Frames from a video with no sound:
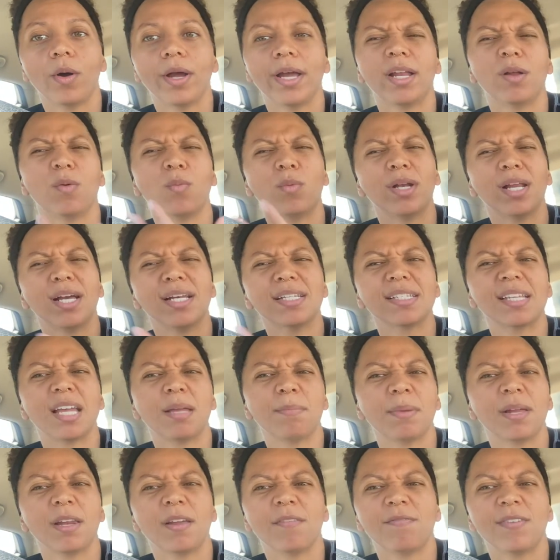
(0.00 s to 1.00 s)
And when I say
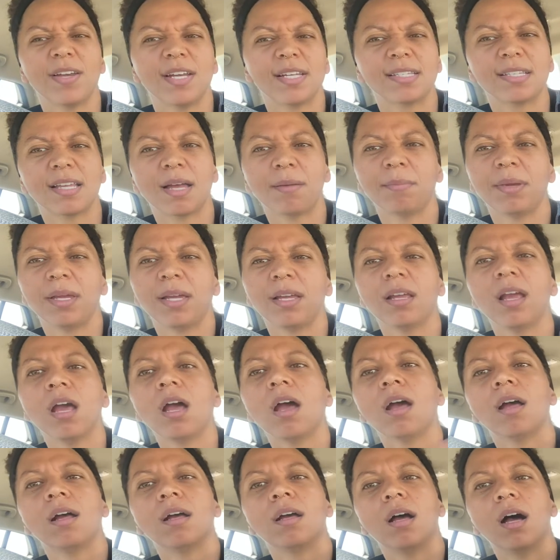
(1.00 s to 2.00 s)
manifest, I mean
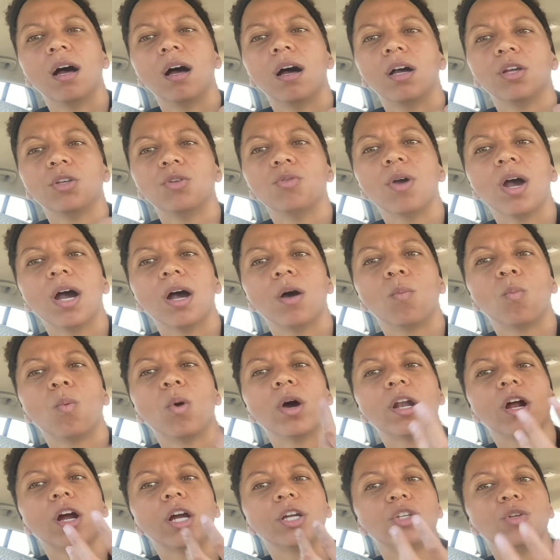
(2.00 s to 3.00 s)
uh, you what
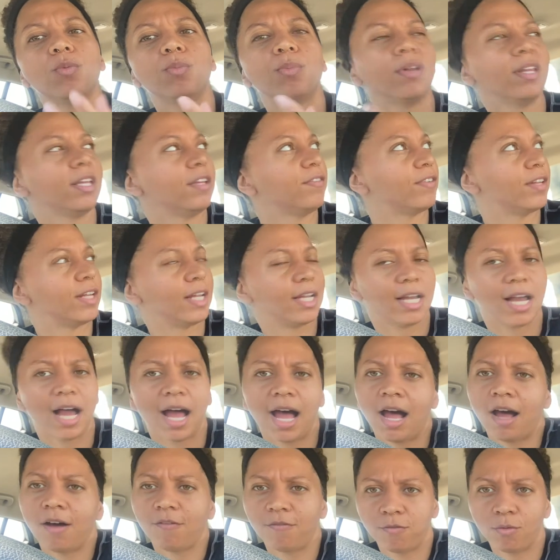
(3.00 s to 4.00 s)
are you believing in
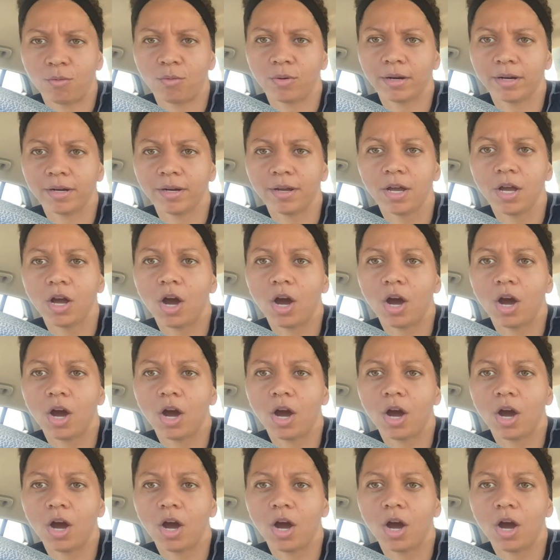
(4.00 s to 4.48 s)
God for?